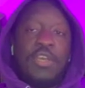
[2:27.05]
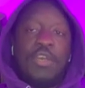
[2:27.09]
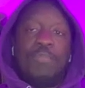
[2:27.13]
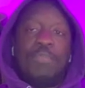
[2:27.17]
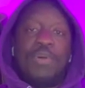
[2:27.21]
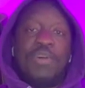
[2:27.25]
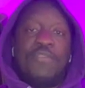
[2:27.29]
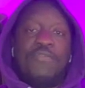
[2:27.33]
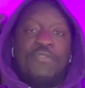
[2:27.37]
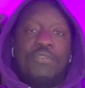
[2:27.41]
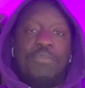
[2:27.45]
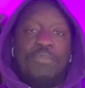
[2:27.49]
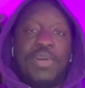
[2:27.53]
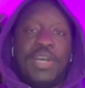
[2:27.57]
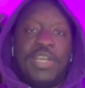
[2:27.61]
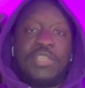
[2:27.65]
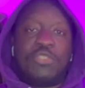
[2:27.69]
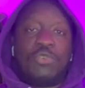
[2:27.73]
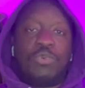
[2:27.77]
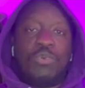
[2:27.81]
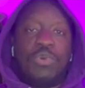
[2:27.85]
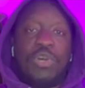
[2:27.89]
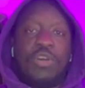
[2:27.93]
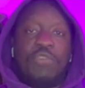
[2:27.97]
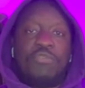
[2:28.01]
but for my
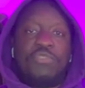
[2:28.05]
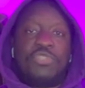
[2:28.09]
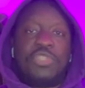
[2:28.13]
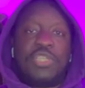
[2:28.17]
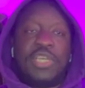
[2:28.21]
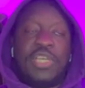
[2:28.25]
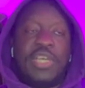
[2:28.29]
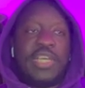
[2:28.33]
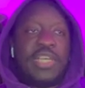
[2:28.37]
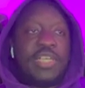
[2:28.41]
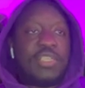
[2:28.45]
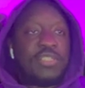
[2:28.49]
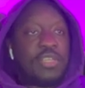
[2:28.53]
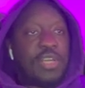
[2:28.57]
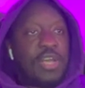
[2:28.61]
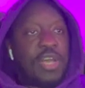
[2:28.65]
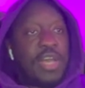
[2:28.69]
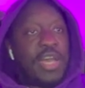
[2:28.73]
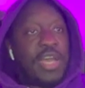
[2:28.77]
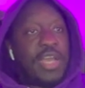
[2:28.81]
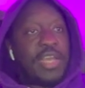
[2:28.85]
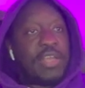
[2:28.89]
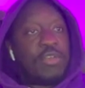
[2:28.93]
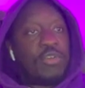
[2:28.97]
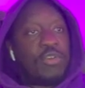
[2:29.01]
12 shares
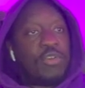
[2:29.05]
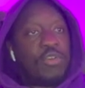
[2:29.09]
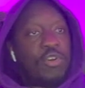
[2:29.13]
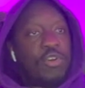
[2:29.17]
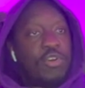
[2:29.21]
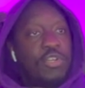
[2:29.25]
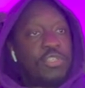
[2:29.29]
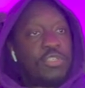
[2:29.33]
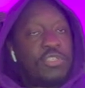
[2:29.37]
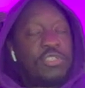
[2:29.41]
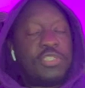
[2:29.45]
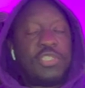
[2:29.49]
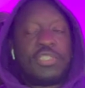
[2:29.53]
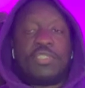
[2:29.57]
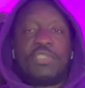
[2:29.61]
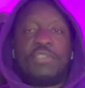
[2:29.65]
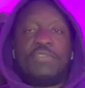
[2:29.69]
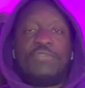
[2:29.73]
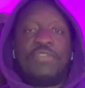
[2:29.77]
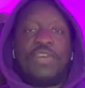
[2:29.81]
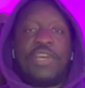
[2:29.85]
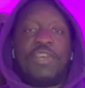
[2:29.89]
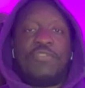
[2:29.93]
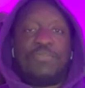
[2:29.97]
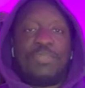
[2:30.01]
I got
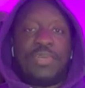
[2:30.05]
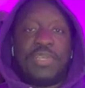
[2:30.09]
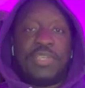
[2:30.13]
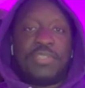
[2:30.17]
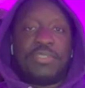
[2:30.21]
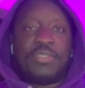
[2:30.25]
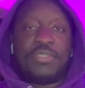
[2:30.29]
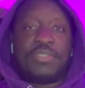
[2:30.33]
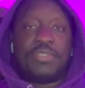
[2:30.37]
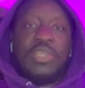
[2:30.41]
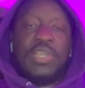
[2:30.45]
65p.